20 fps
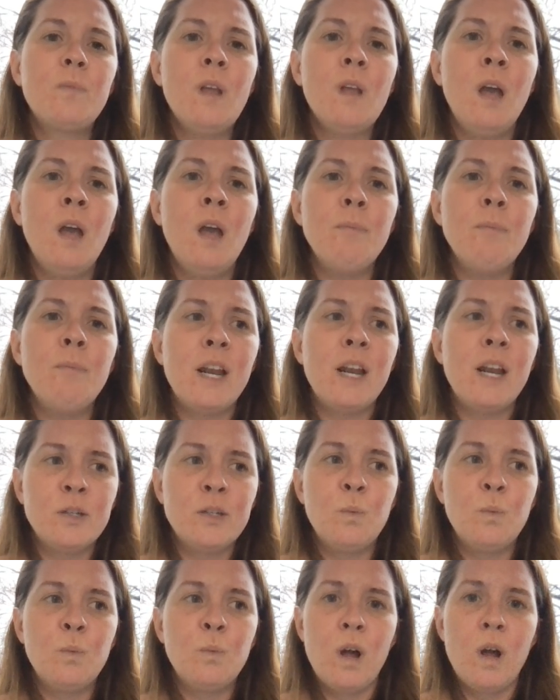that
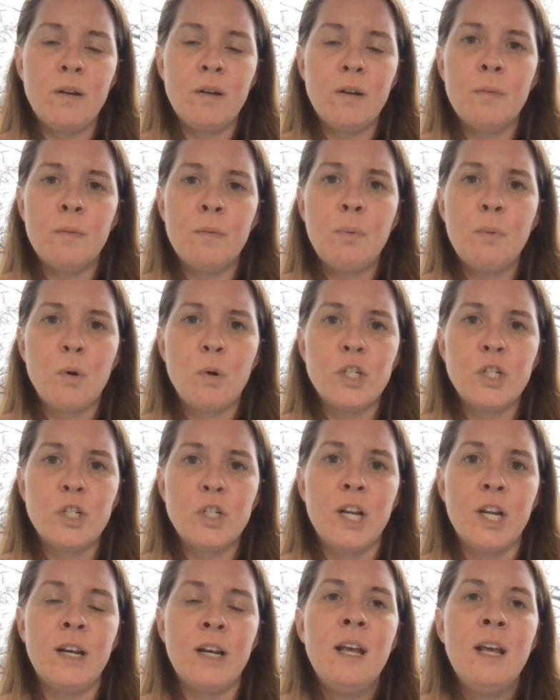is one
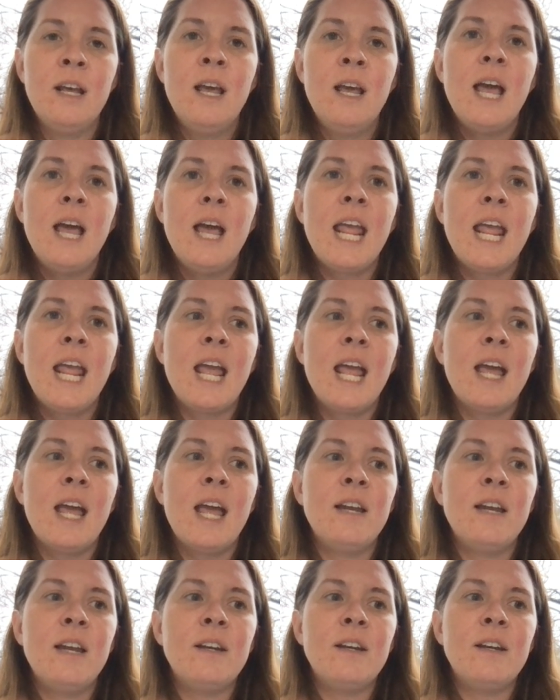portion.
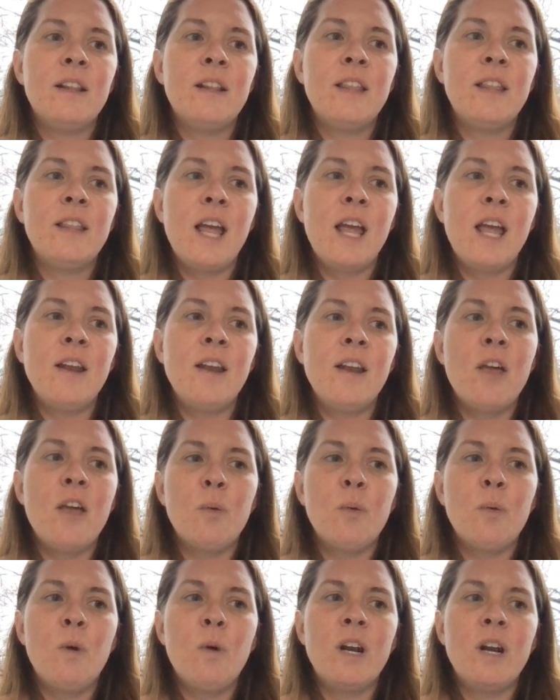And then the
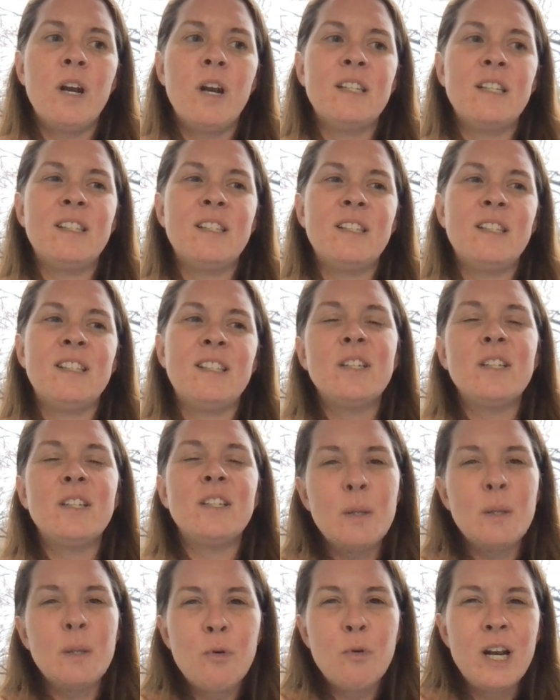other one is this
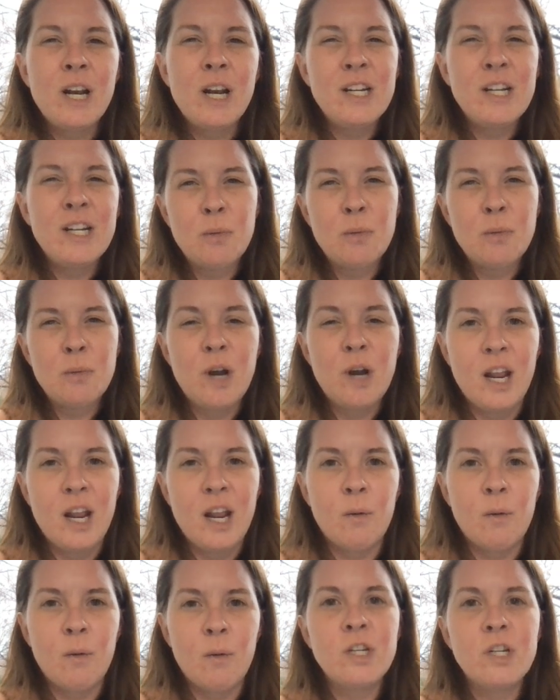deliberate
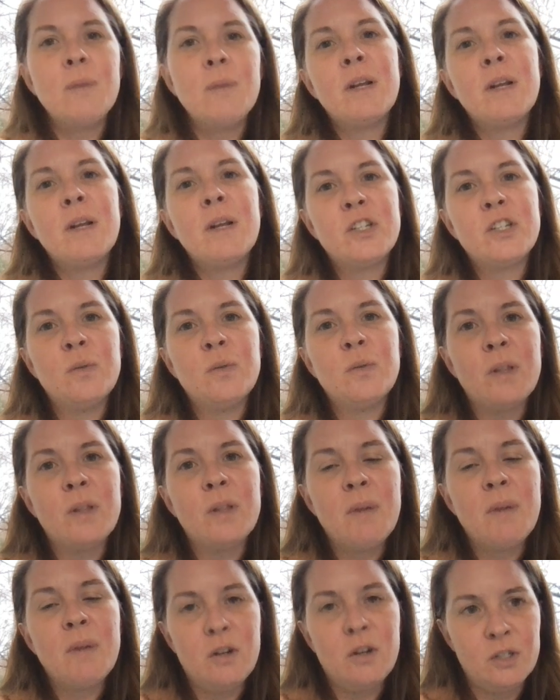interbreeding, which I mentioned with
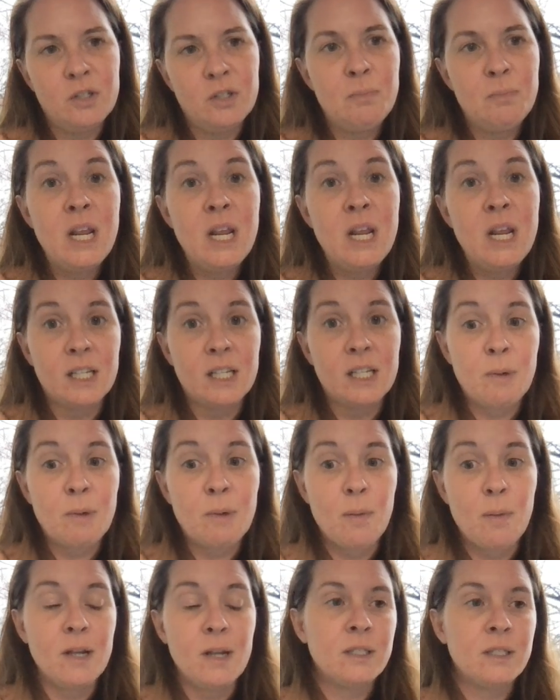Mendel's pea
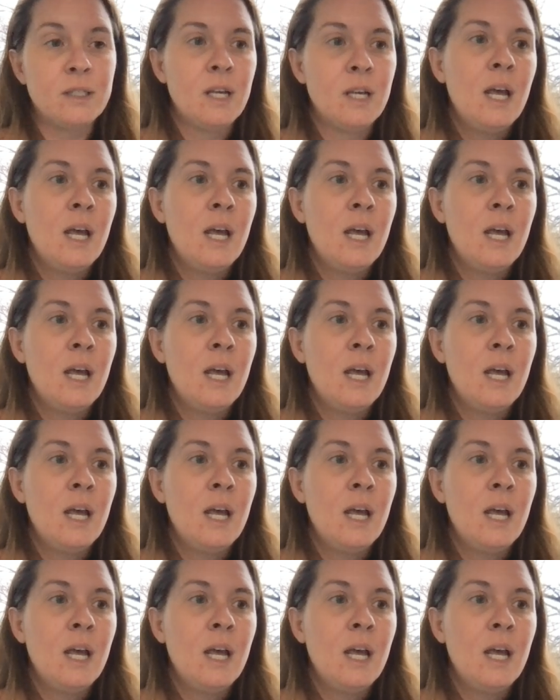experiments.